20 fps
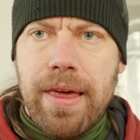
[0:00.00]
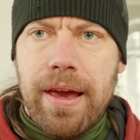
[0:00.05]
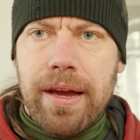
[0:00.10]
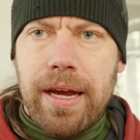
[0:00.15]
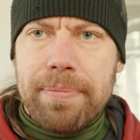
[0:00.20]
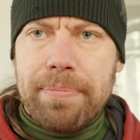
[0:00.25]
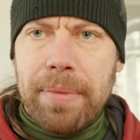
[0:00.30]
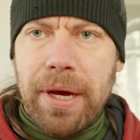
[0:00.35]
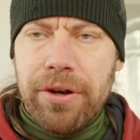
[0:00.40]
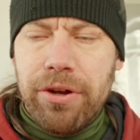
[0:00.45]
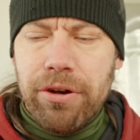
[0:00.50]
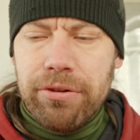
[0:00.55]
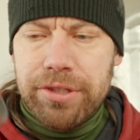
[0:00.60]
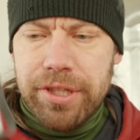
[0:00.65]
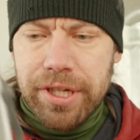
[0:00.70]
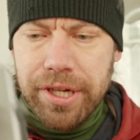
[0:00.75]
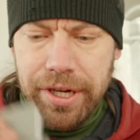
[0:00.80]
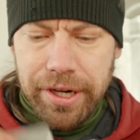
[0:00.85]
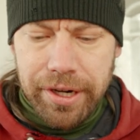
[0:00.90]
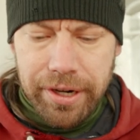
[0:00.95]
got my notes
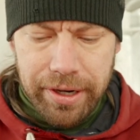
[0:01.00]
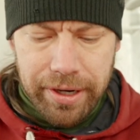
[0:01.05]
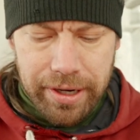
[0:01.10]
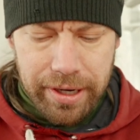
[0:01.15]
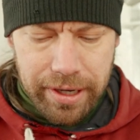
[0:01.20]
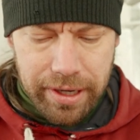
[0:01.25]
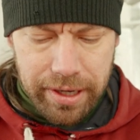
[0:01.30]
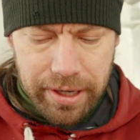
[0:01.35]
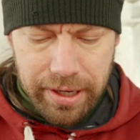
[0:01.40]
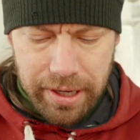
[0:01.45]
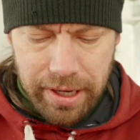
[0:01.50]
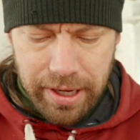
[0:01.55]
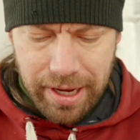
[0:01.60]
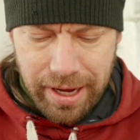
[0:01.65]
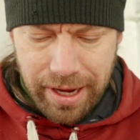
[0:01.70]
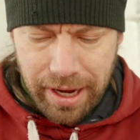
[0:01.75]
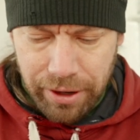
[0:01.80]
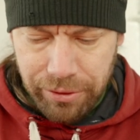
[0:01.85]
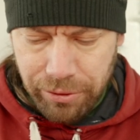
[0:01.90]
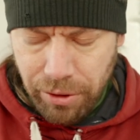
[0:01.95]
here.
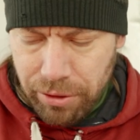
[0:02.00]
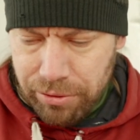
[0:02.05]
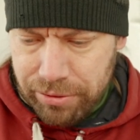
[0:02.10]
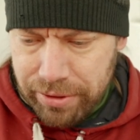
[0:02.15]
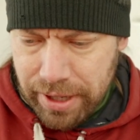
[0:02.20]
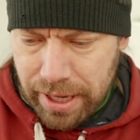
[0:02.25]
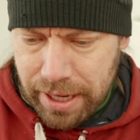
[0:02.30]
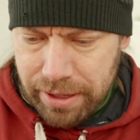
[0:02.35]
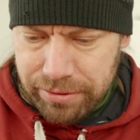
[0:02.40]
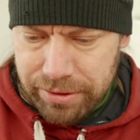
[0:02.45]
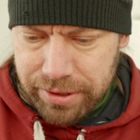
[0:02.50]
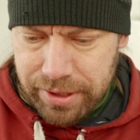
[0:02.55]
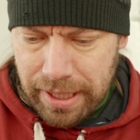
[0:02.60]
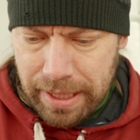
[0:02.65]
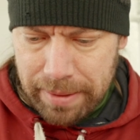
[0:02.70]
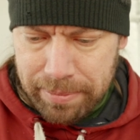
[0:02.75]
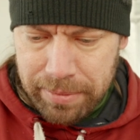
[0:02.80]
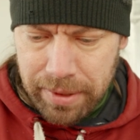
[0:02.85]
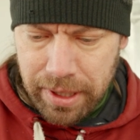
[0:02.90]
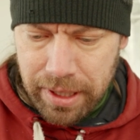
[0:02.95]
I wrote down
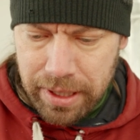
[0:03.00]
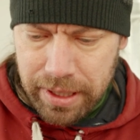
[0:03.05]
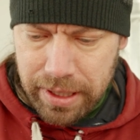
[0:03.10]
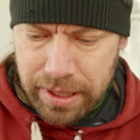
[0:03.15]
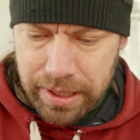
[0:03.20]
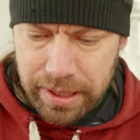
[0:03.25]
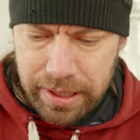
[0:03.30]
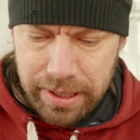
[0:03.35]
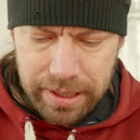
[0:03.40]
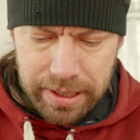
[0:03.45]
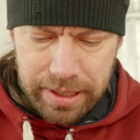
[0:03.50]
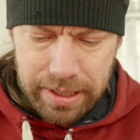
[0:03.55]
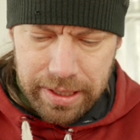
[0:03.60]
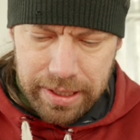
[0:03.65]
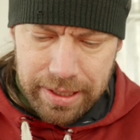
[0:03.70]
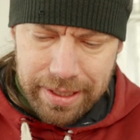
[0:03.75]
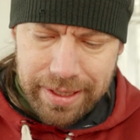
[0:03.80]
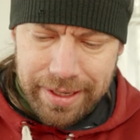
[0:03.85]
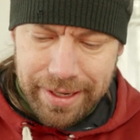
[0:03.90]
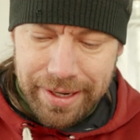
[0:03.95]
some
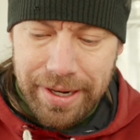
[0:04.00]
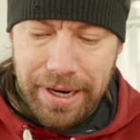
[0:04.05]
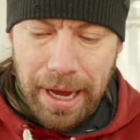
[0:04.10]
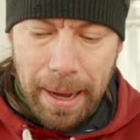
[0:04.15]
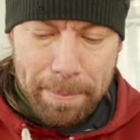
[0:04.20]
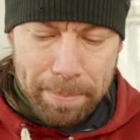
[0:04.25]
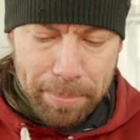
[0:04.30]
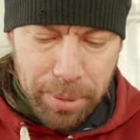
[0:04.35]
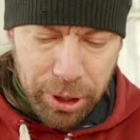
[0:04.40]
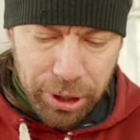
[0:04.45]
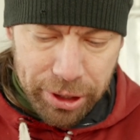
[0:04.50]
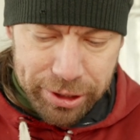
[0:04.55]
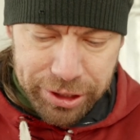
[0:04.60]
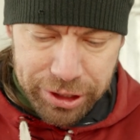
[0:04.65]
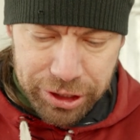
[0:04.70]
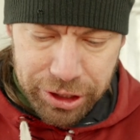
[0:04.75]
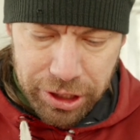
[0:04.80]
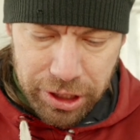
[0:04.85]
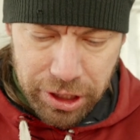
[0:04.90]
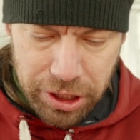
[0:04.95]

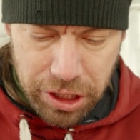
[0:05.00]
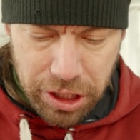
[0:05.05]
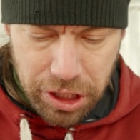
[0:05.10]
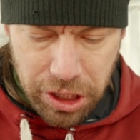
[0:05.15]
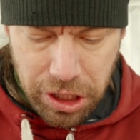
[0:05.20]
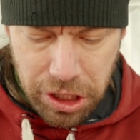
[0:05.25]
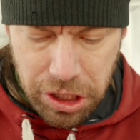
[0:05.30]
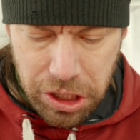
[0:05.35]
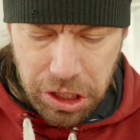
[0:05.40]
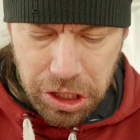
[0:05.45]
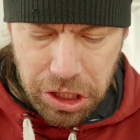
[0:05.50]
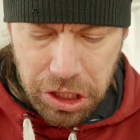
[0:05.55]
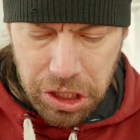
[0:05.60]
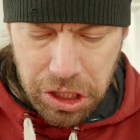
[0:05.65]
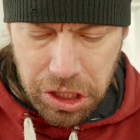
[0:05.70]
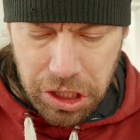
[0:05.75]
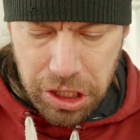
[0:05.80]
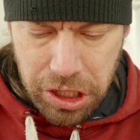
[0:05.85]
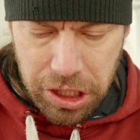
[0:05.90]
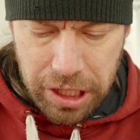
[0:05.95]
numbers
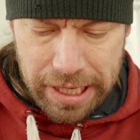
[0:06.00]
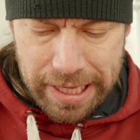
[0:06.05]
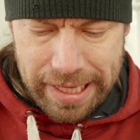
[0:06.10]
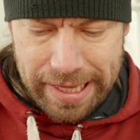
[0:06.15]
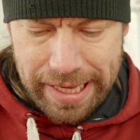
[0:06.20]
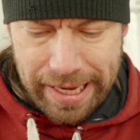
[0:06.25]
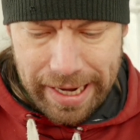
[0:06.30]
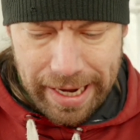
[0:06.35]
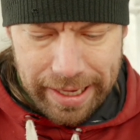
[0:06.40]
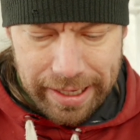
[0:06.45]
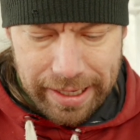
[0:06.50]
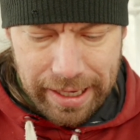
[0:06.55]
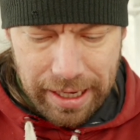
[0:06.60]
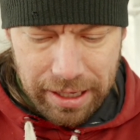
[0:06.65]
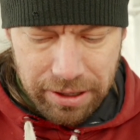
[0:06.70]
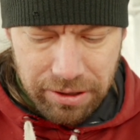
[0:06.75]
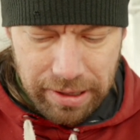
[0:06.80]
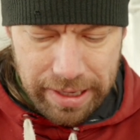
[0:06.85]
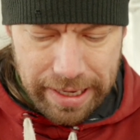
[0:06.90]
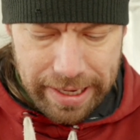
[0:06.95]
that I
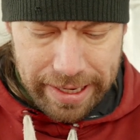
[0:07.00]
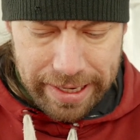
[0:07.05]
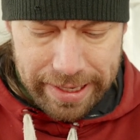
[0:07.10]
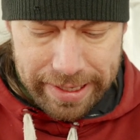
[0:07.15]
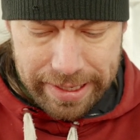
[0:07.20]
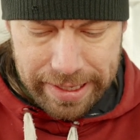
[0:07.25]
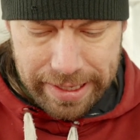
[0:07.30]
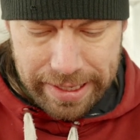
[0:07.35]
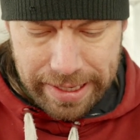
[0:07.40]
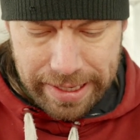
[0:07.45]
calculated